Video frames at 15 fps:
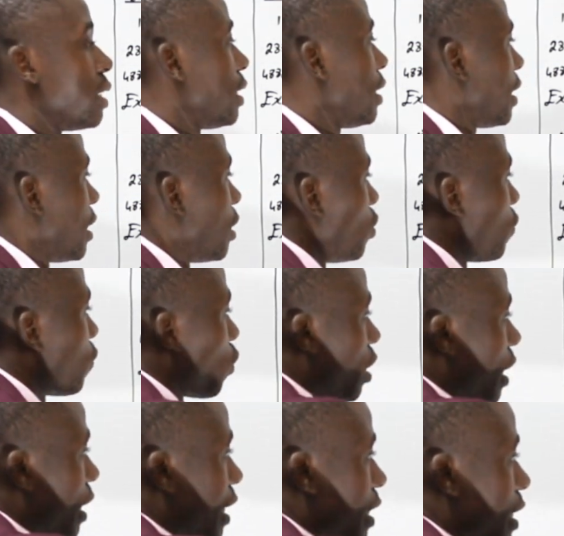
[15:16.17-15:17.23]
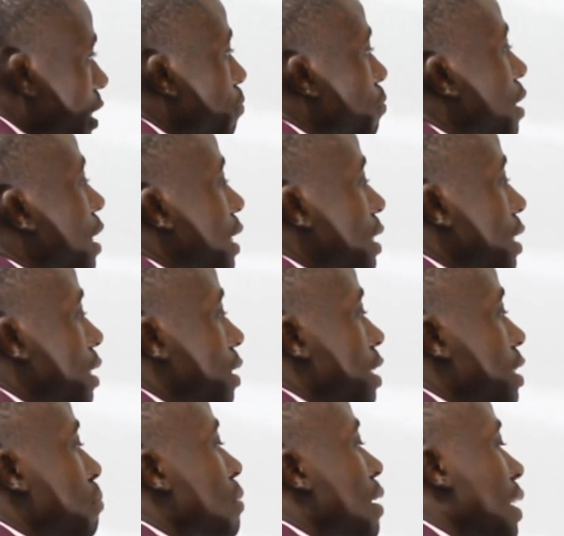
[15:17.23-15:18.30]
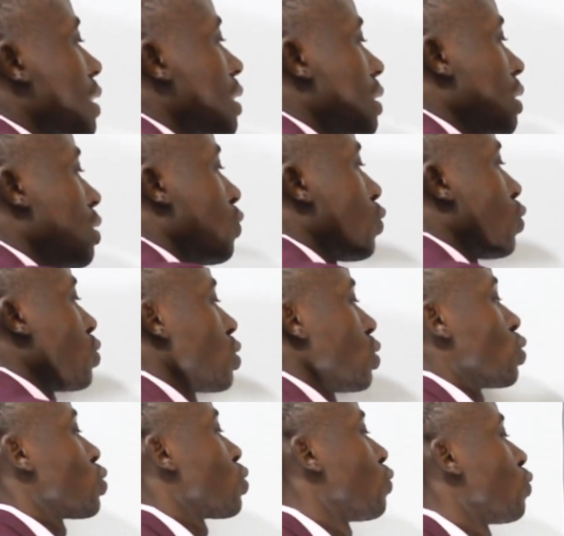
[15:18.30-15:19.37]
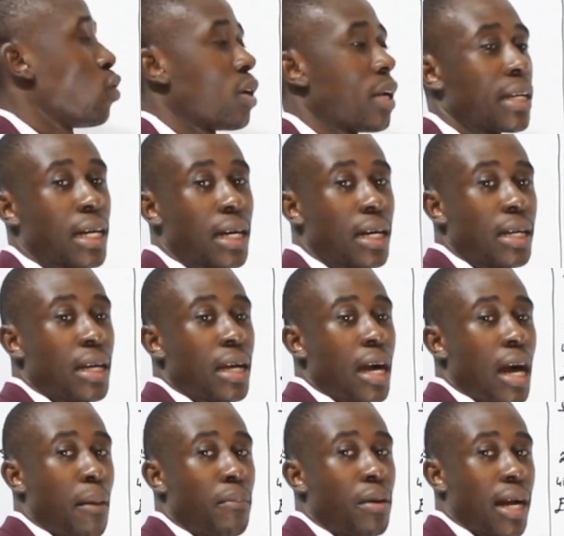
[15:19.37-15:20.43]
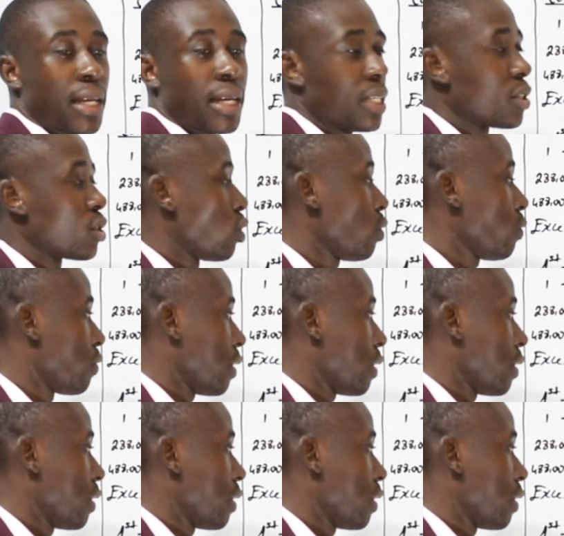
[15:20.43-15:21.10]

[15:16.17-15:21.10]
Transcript: He will fall under this bracket, and of course he'll also fall under a bracket of